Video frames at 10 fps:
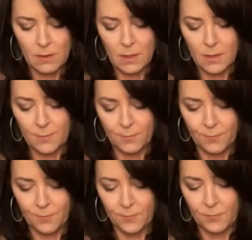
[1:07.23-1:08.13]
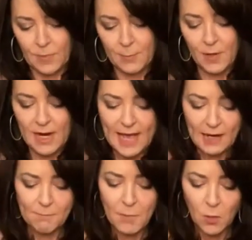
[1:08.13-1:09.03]
um, I'm gonna
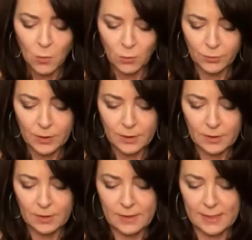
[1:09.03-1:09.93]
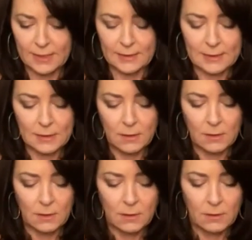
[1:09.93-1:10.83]
add a mold to these,
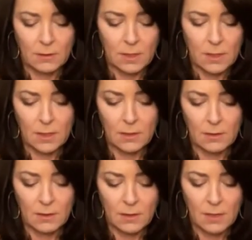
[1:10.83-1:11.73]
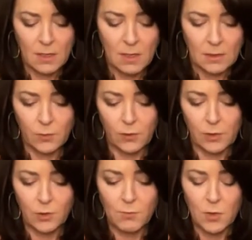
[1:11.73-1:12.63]
okay? So we're
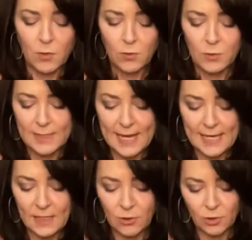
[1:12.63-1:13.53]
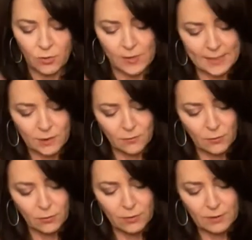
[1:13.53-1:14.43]
gonna do molds and
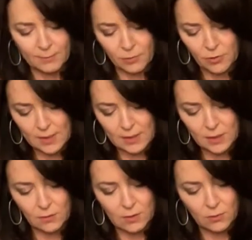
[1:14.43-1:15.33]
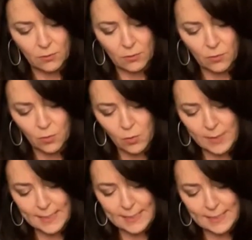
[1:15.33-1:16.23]
transfers. I'm gonna try to do this real
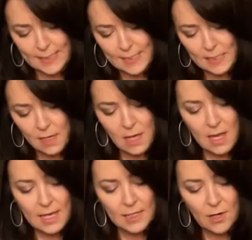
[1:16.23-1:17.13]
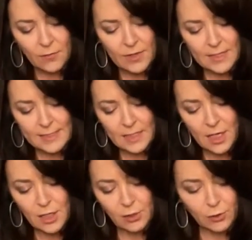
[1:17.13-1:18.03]
quickly. And y'all, this
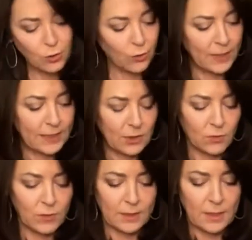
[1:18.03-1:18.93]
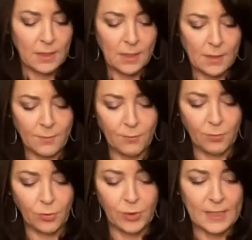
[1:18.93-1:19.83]
color green is really um,
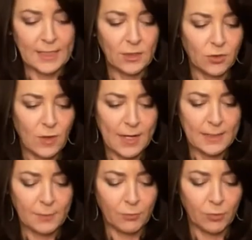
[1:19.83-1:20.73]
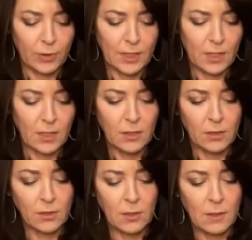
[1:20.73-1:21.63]
pretty. It dries a pretty
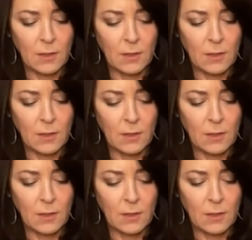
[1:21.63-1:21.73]
color.